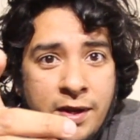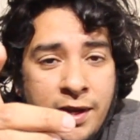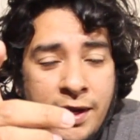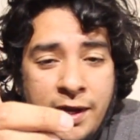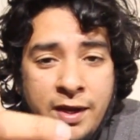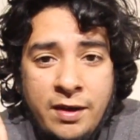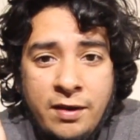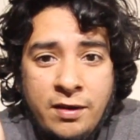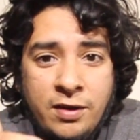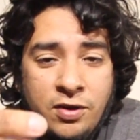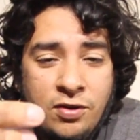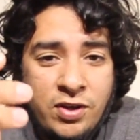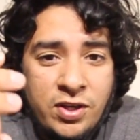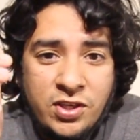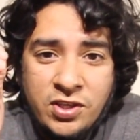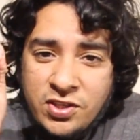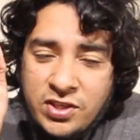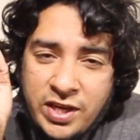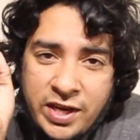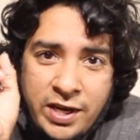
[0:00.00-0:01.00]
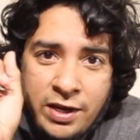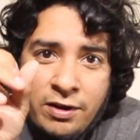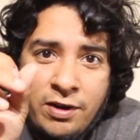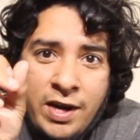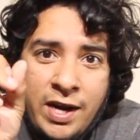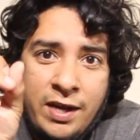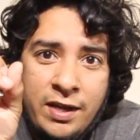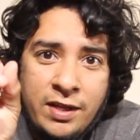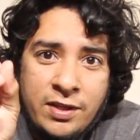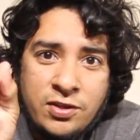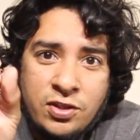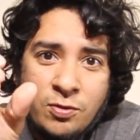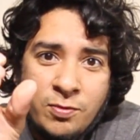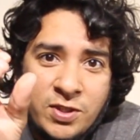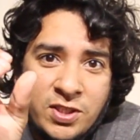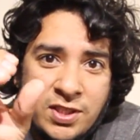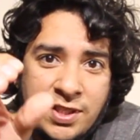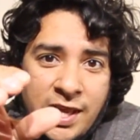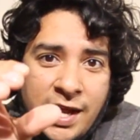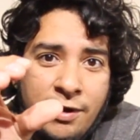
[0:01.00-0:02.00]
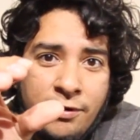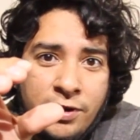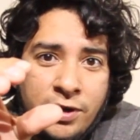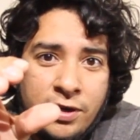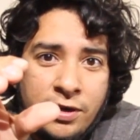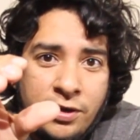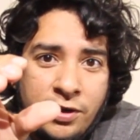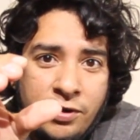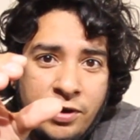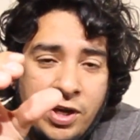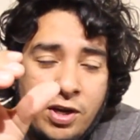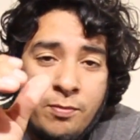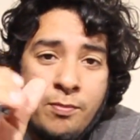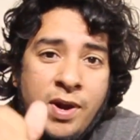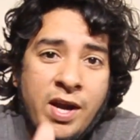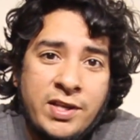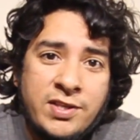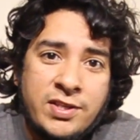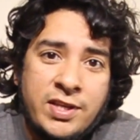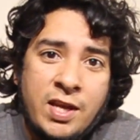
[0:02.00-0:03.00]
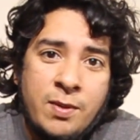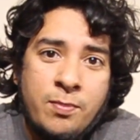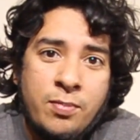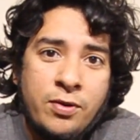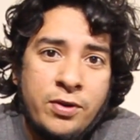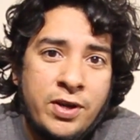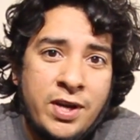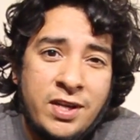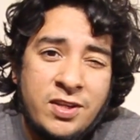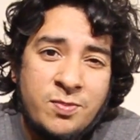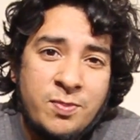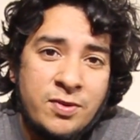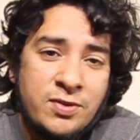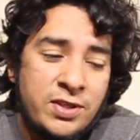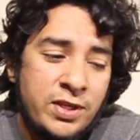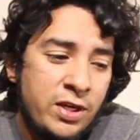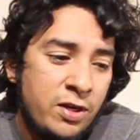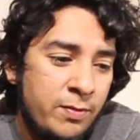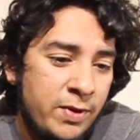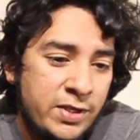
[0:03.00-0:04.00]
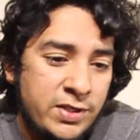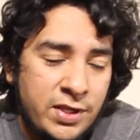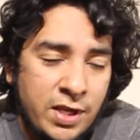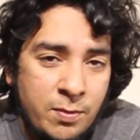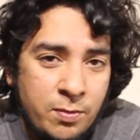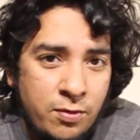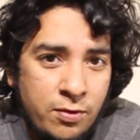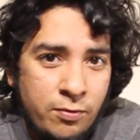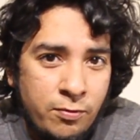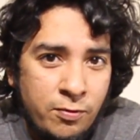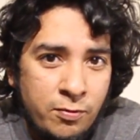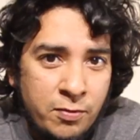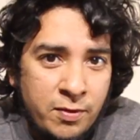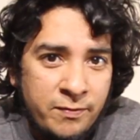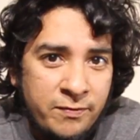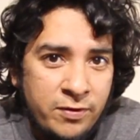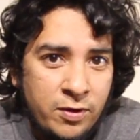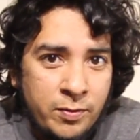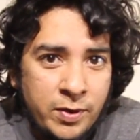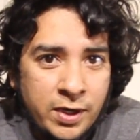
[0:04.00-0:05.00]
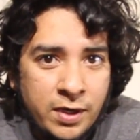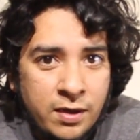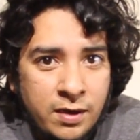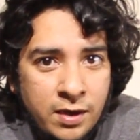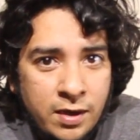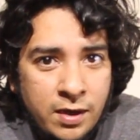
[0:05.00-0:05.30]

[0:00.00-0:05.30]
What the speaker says: And you could just hear how it's so much louder. You hear my skateboard. You're not supposed to hear my skateboard when I'm filming.